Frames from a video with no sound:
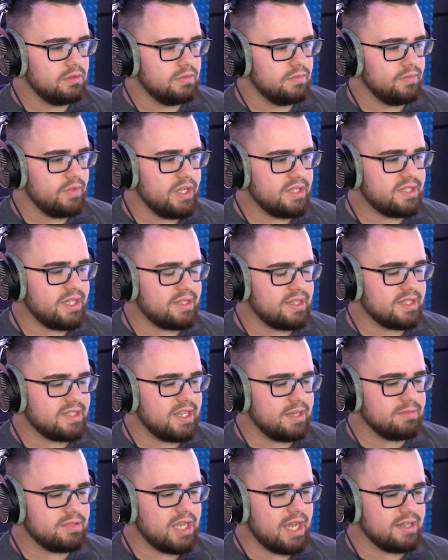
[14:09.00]
It's like the
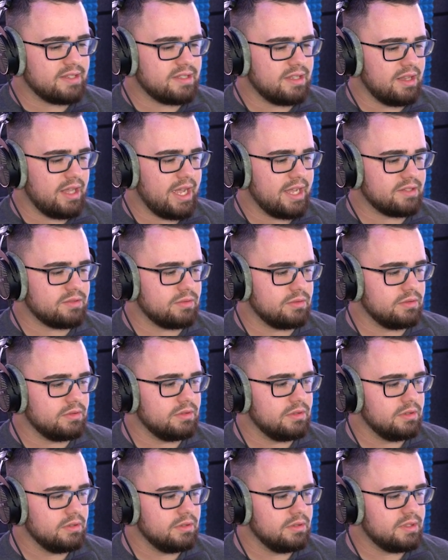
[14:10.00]
same size as the last one.
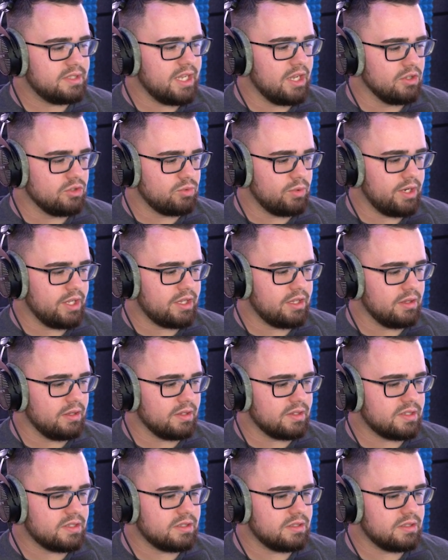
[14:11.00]
Tail's ridiculous.